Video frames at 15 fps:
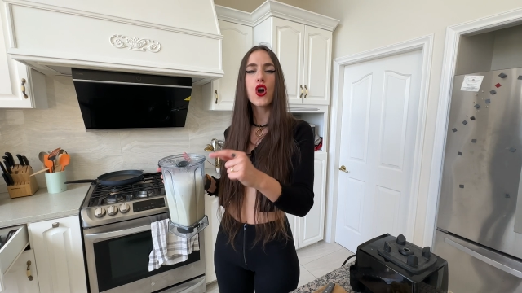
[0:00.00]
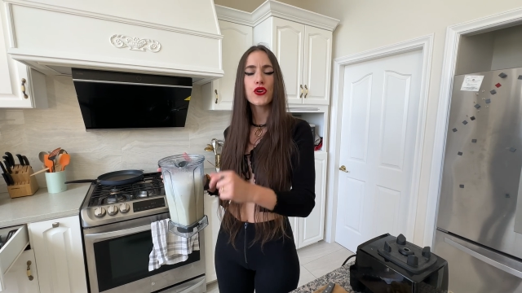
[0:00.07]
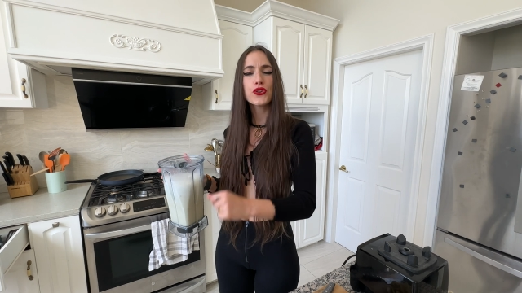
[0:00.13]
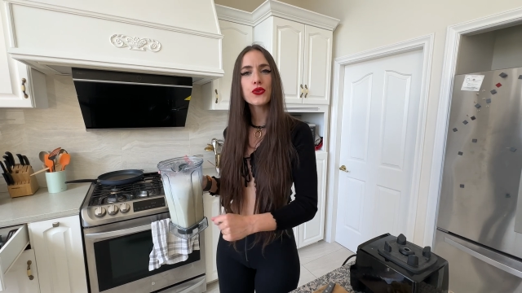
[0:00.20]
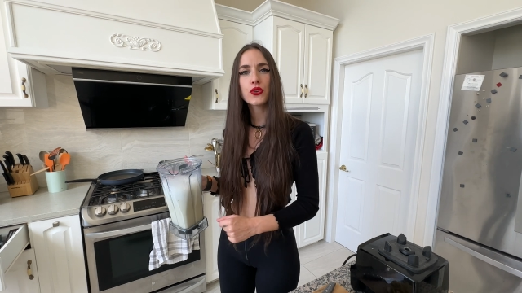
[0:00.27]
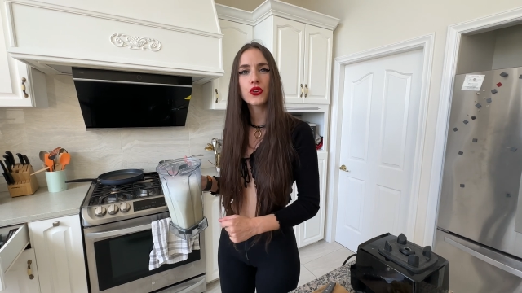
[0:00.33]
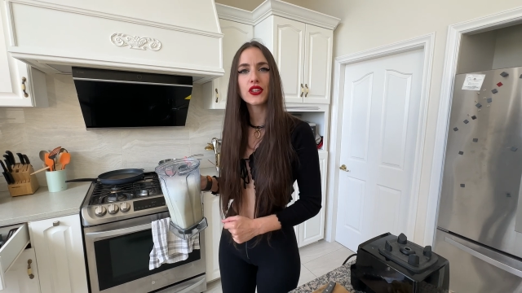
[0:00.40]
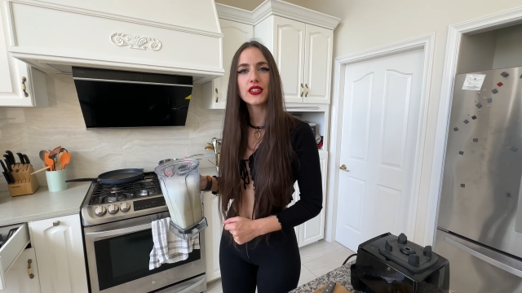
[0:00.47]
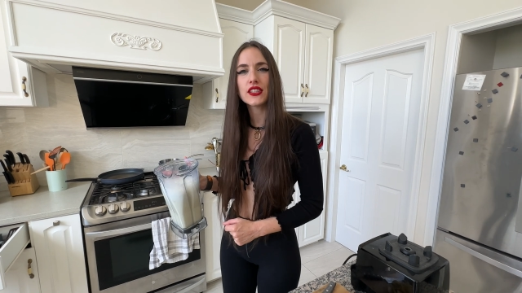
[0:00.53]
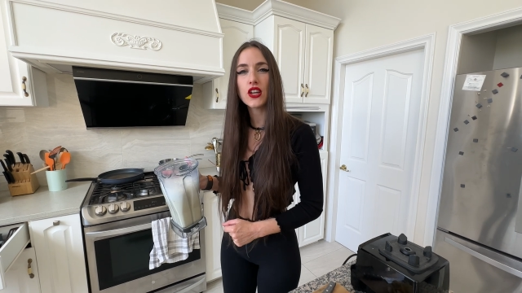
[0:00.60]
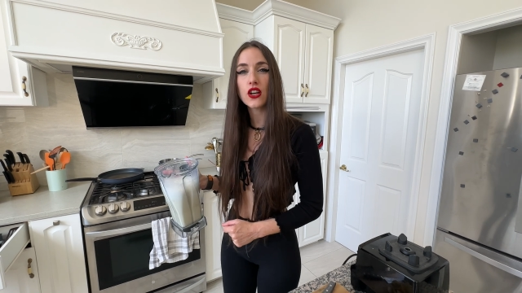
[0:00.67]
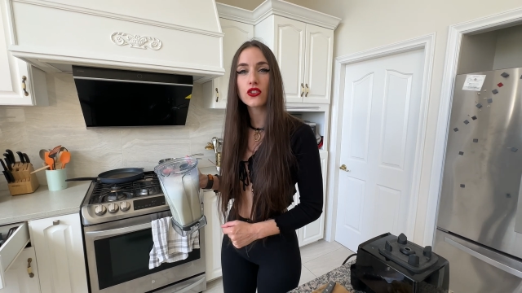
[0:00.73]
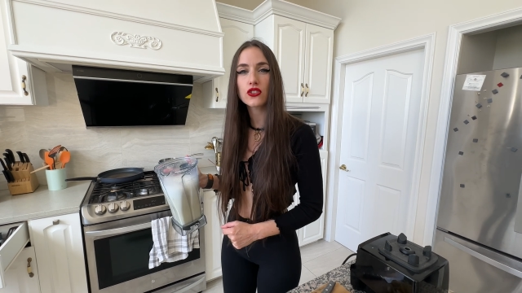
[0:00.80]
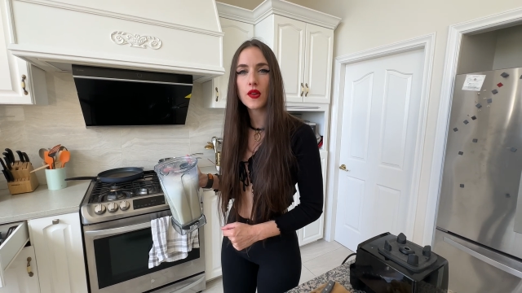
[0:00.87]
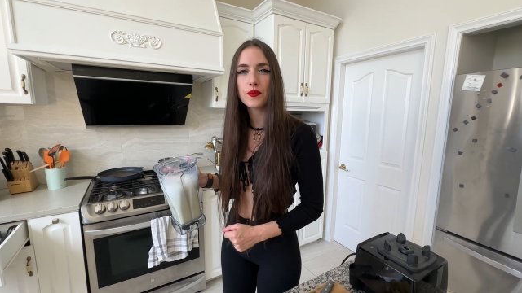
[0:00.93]
you could
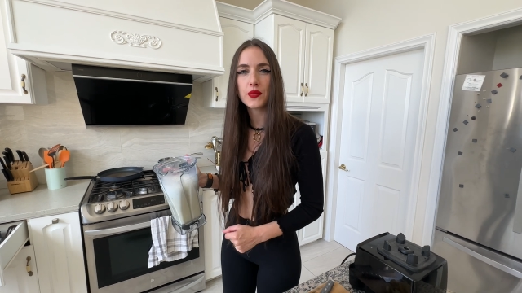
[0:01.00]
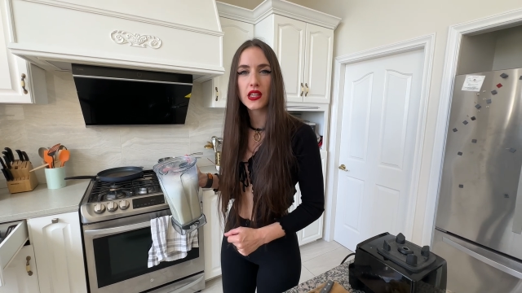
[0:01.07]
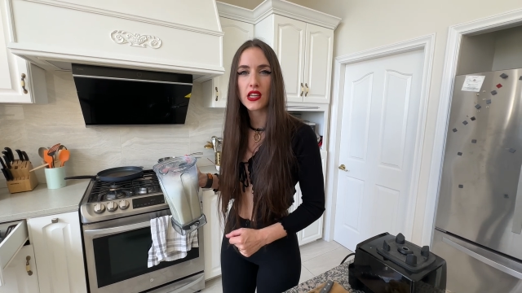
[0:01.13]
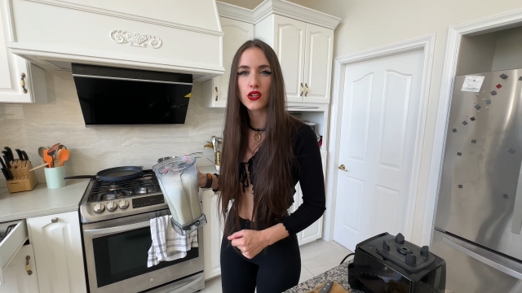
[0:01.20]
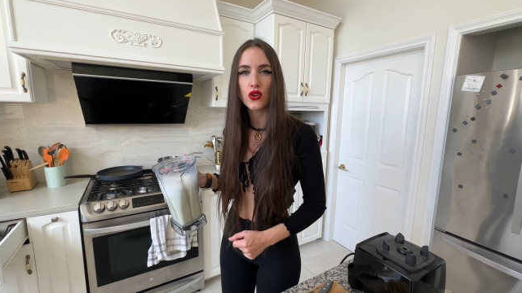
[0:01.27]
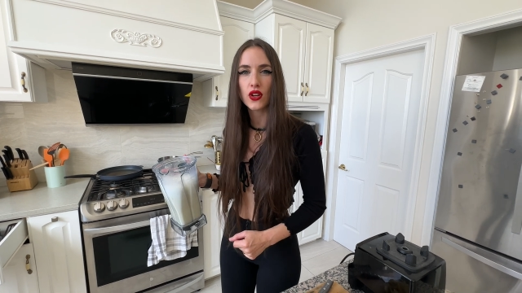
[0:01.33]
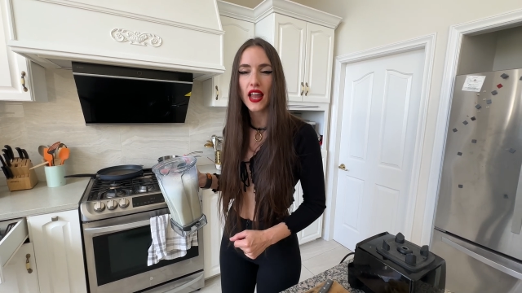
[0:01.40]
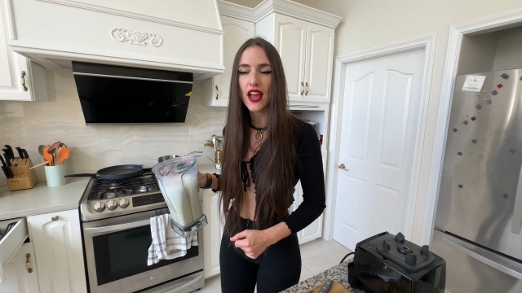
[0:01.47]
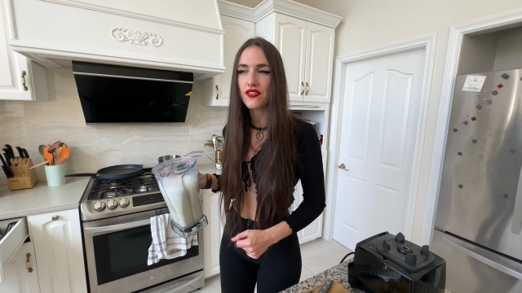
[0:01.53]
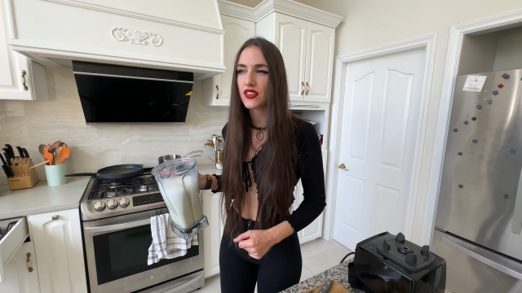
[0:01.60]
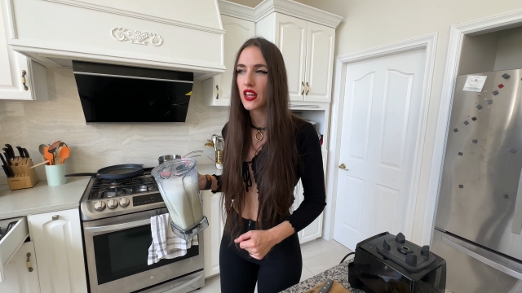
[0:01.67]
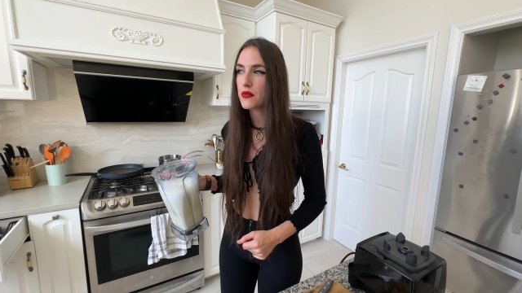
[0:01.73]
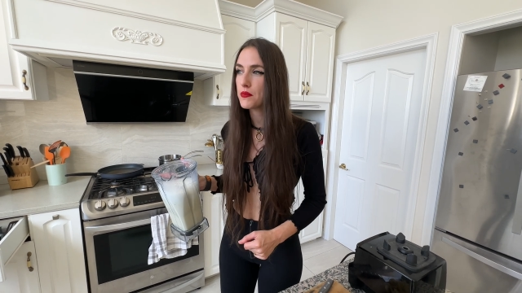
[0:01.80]
deduct something in your life that